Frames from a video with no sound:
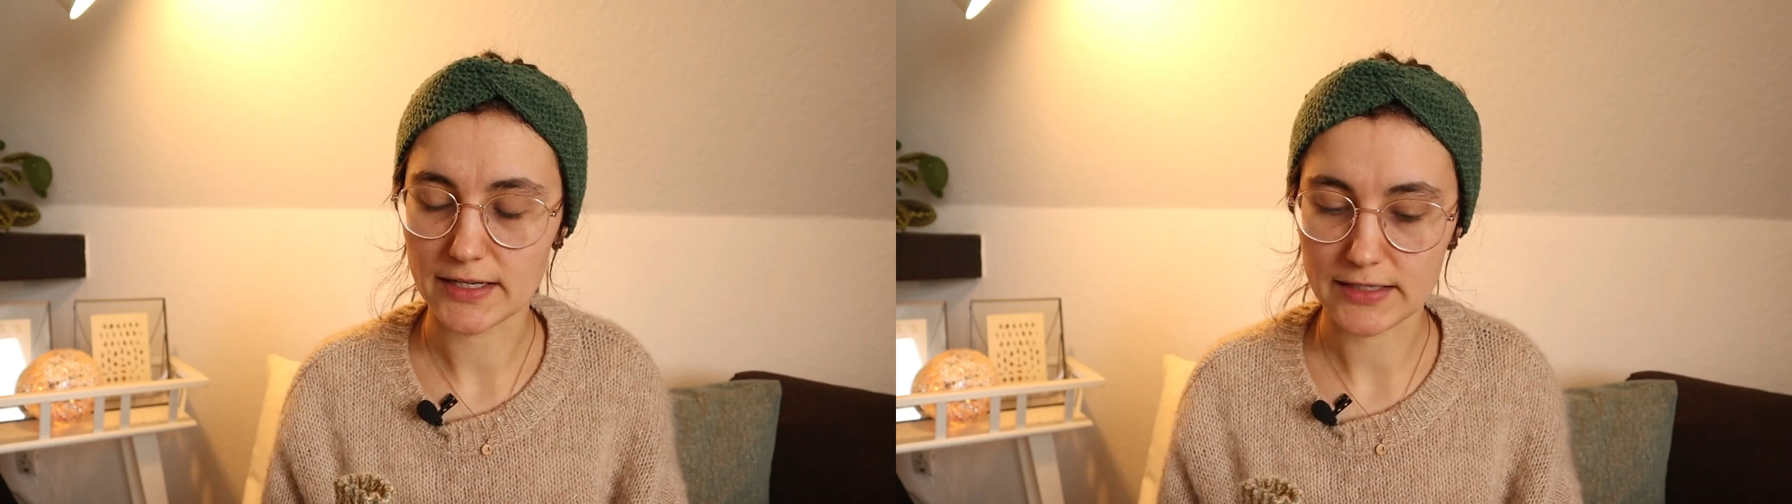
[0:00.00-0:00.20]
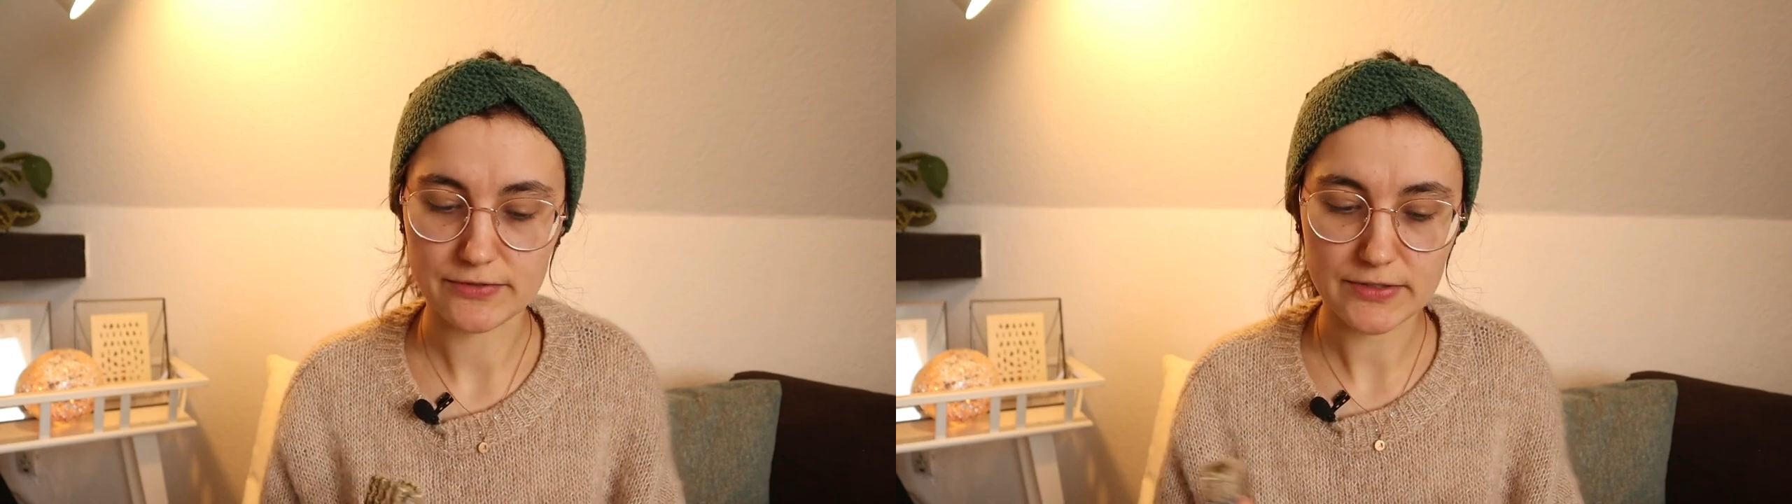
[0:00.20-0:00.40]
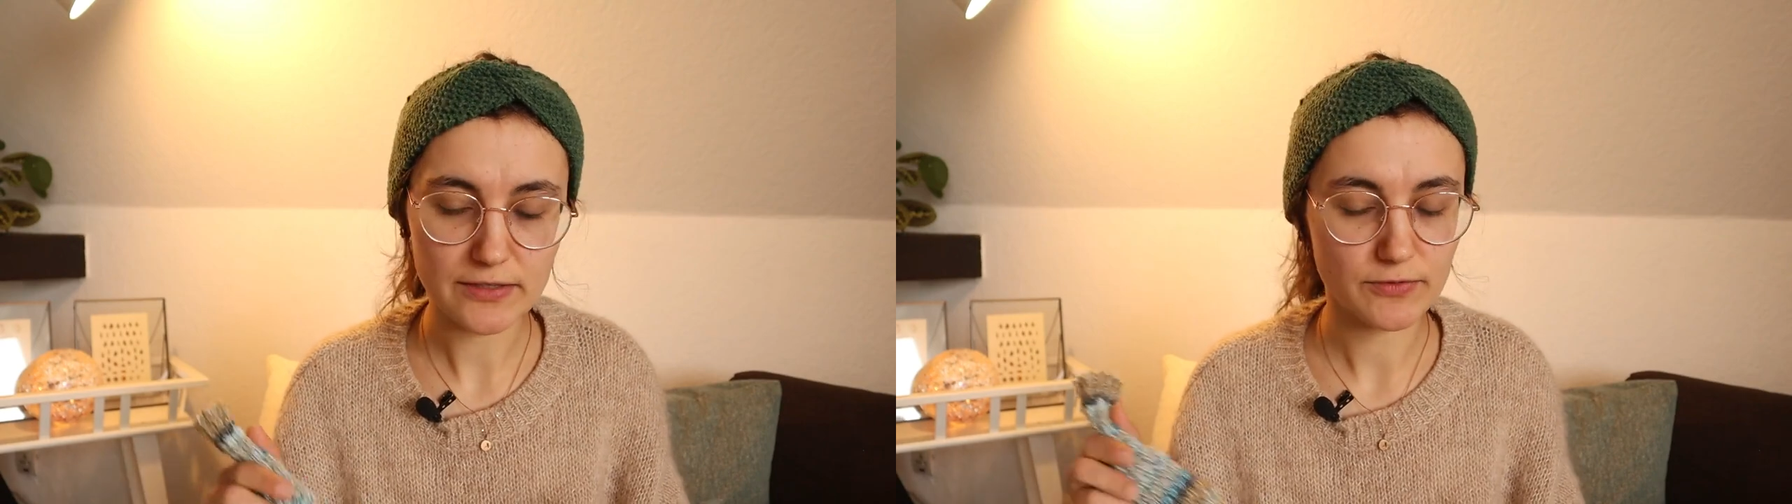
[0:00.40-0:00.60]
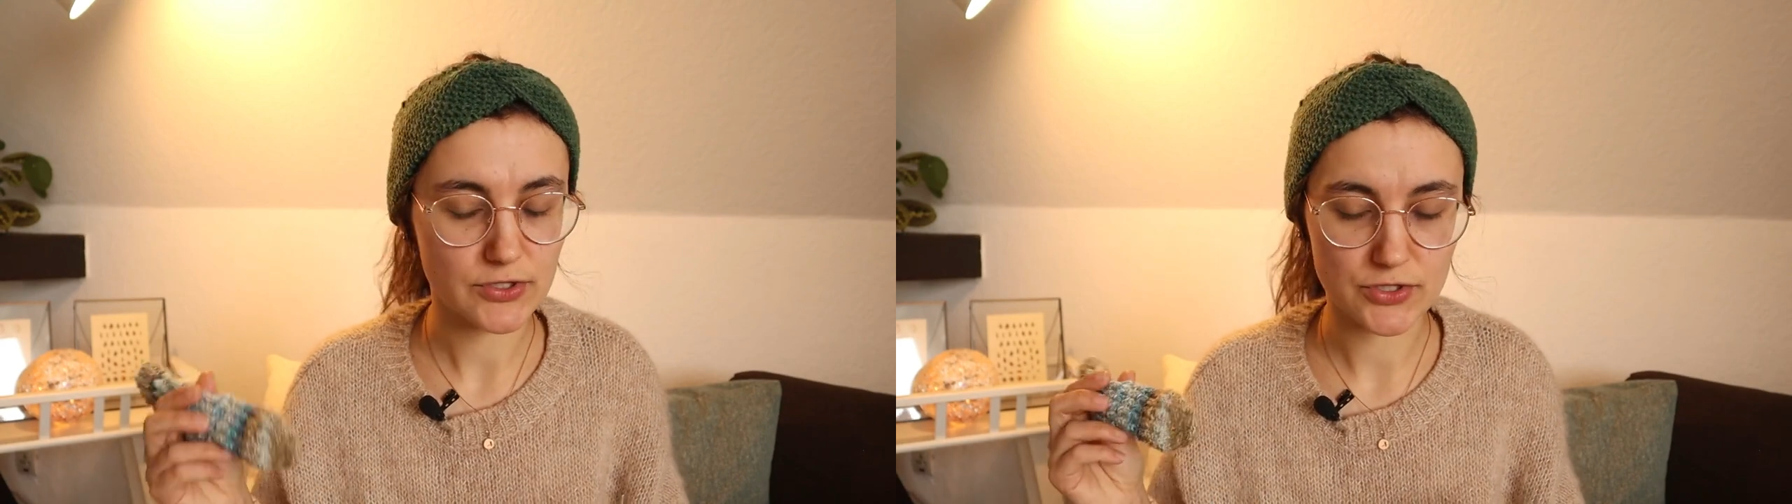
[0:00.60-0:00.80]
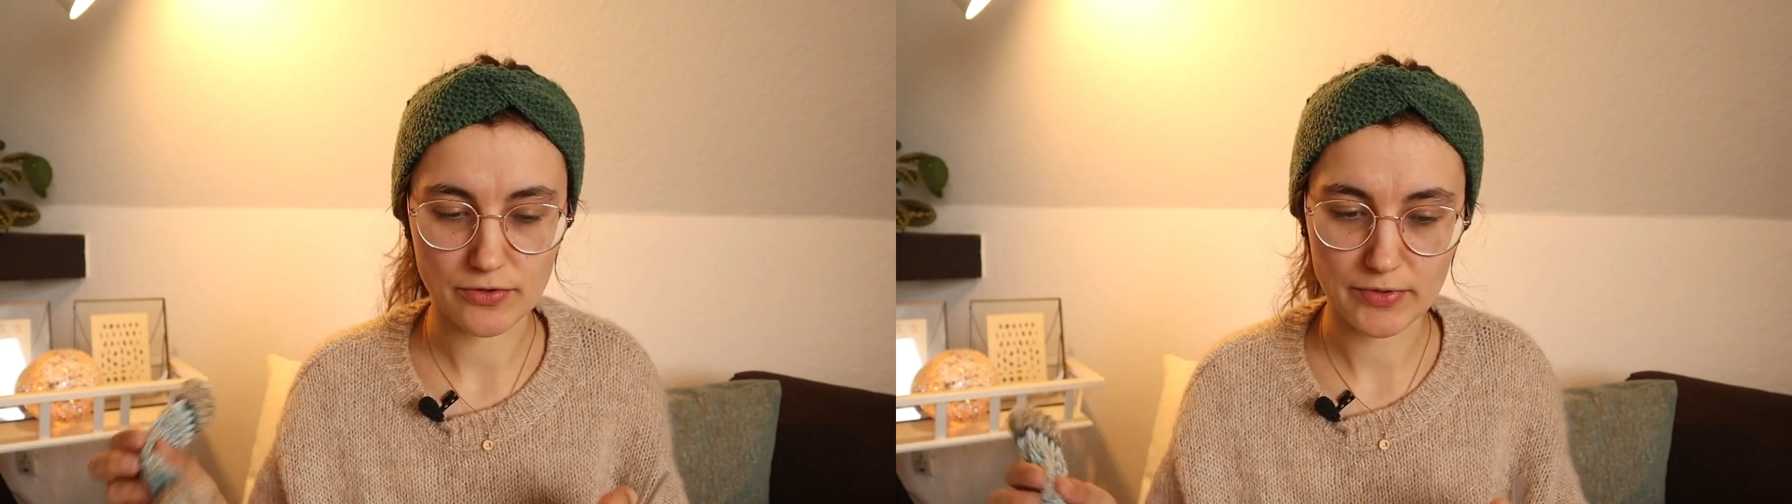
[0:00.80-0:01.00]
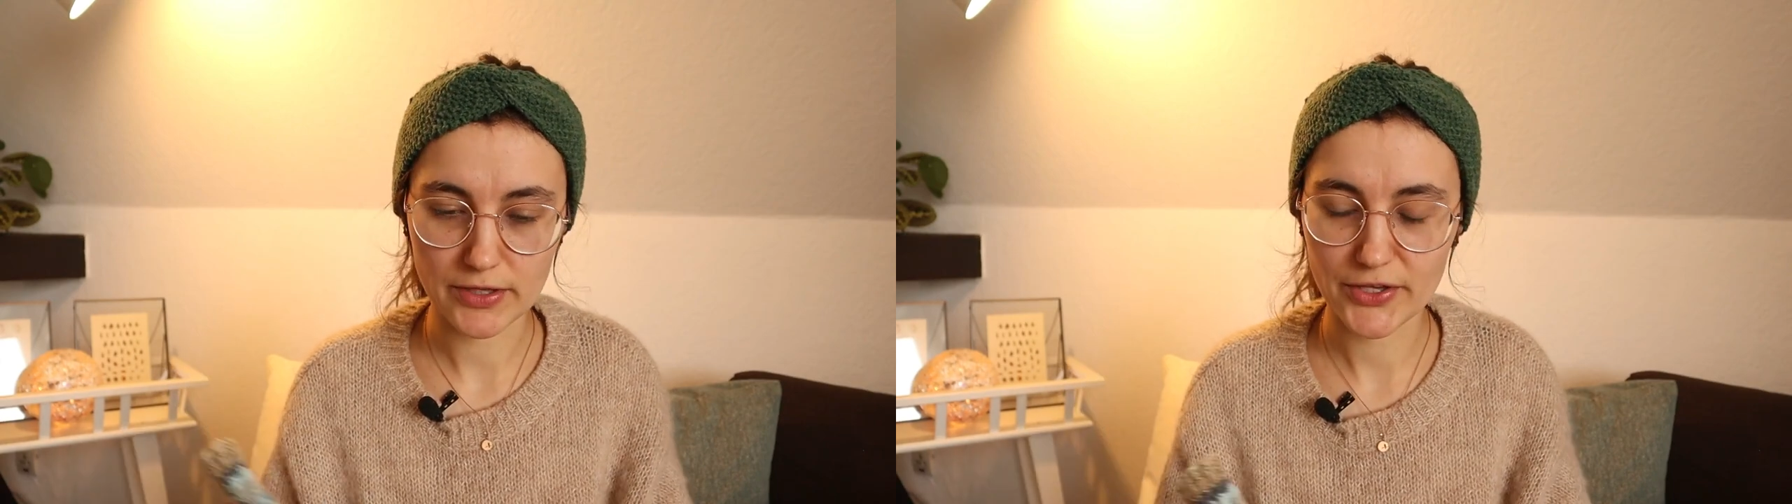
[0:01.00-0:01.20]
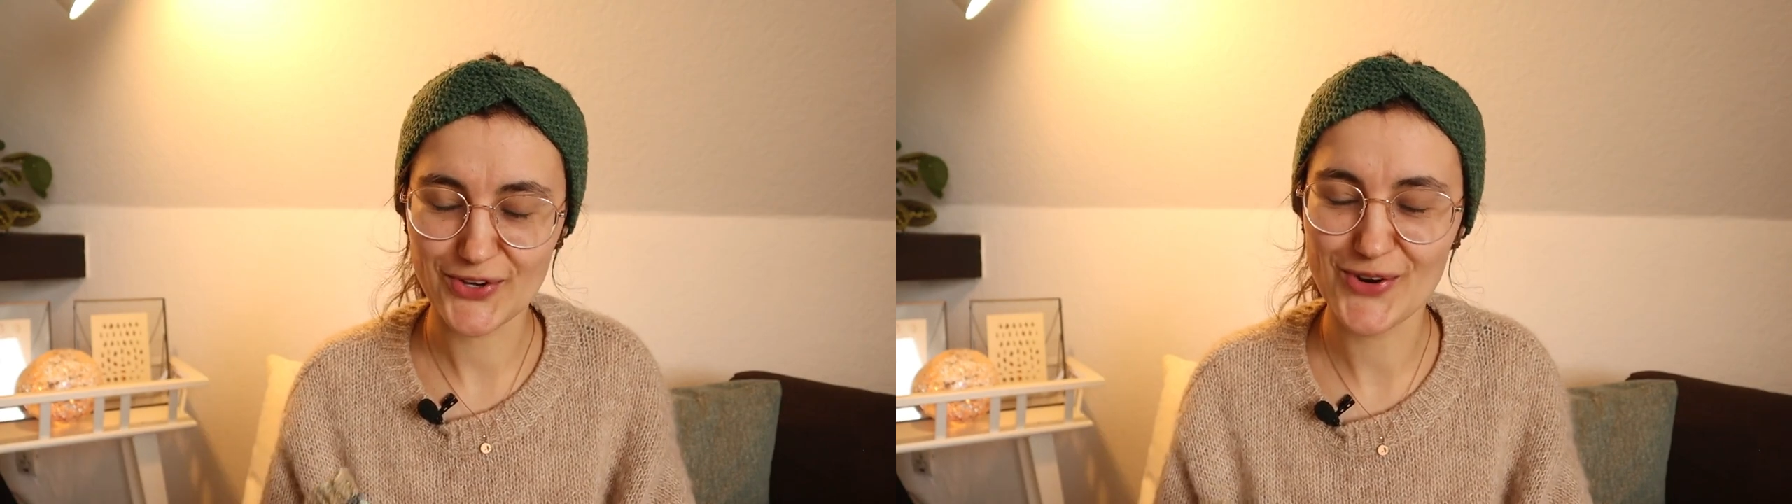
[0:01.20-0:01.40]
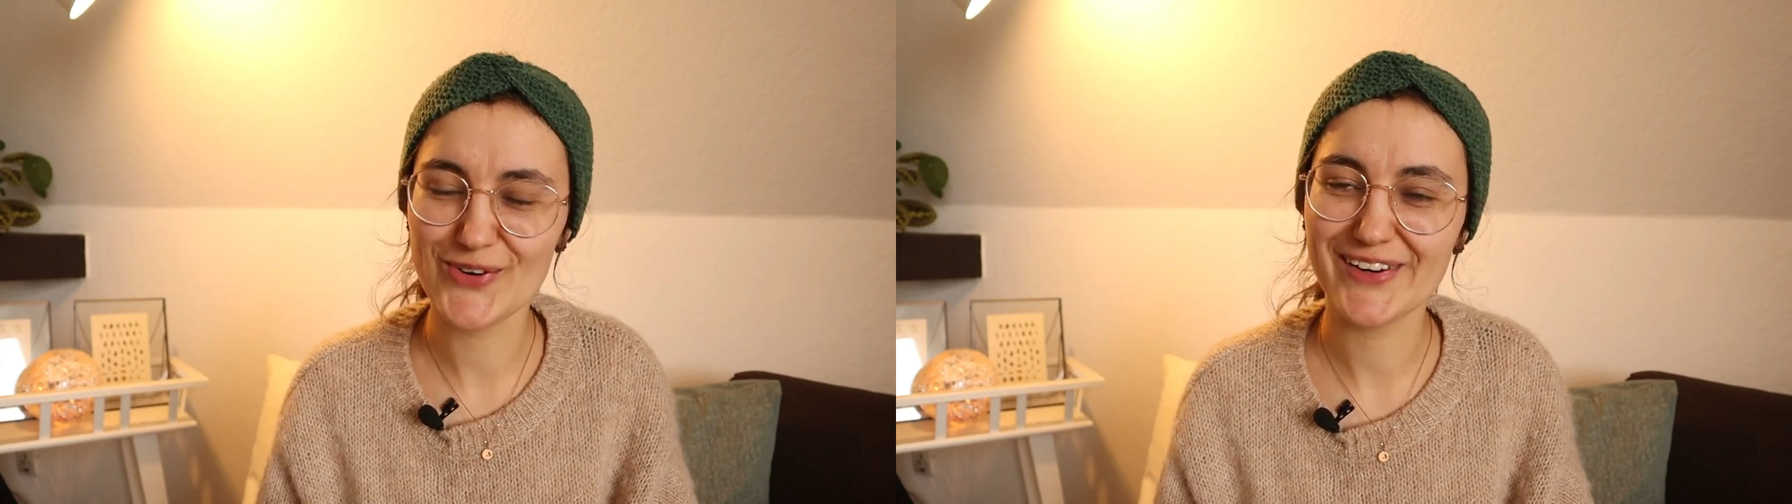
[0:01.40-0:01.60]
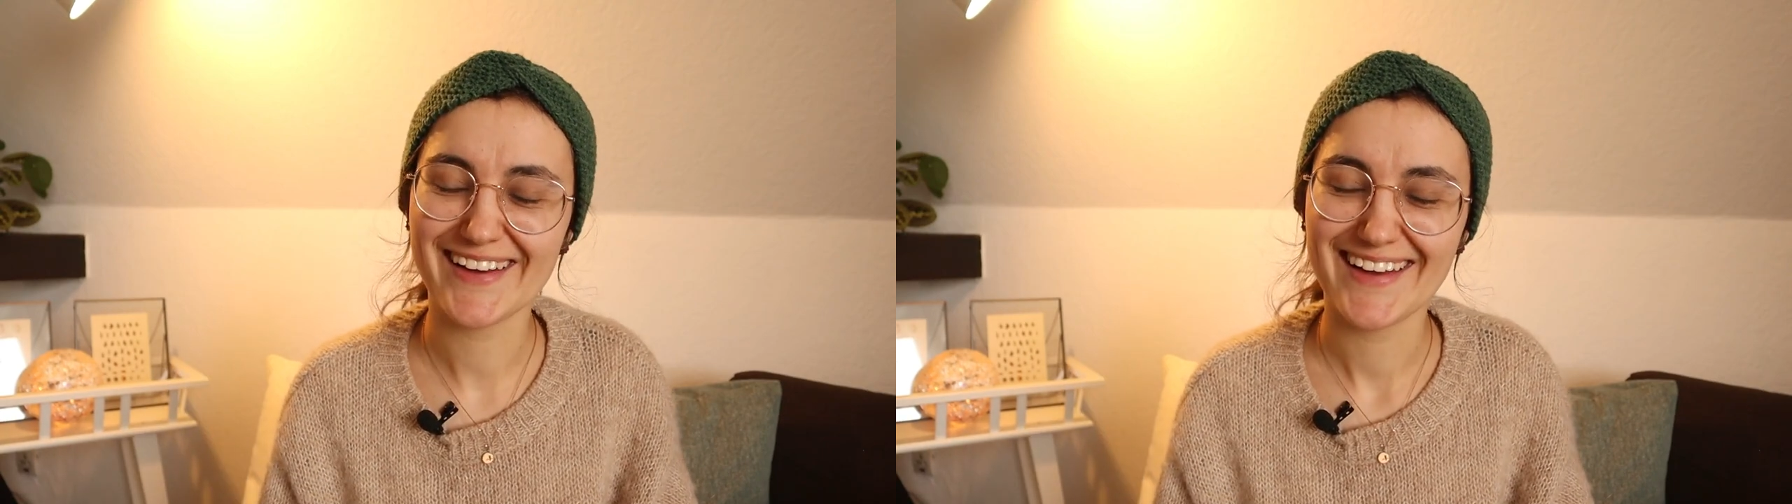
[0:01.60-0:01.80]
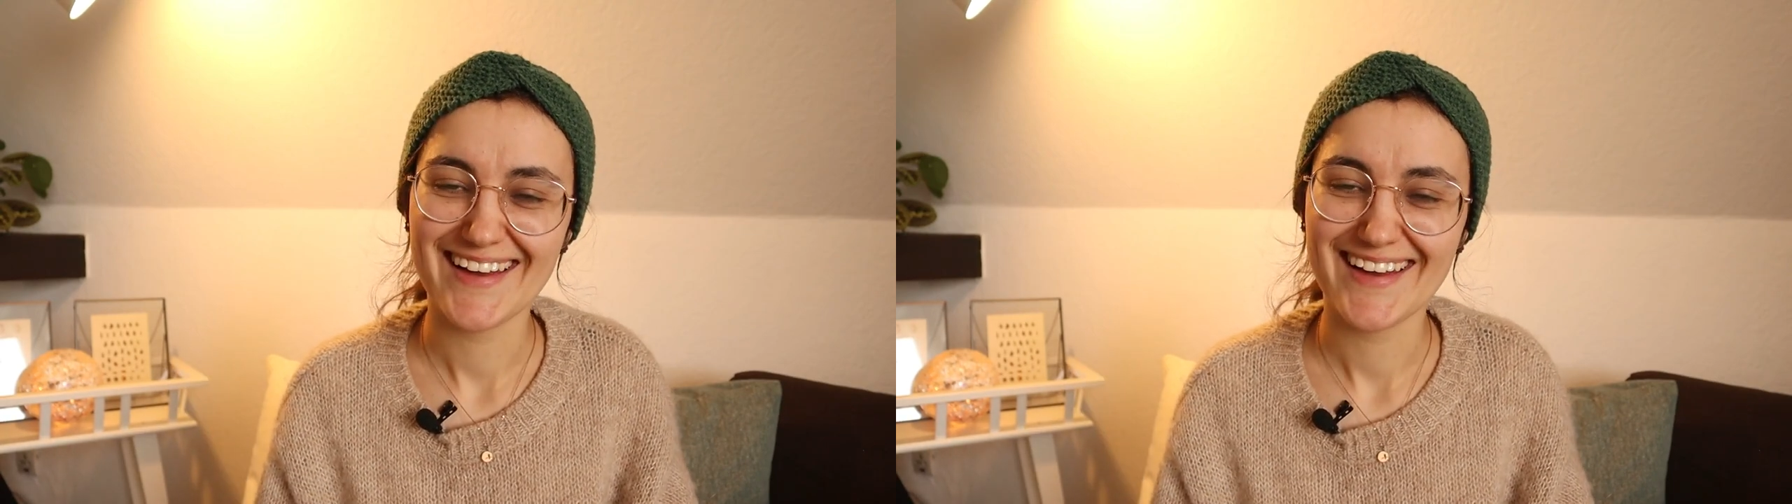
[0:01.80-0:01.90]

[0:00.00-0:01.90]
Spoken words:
tiny feet, which are really cute.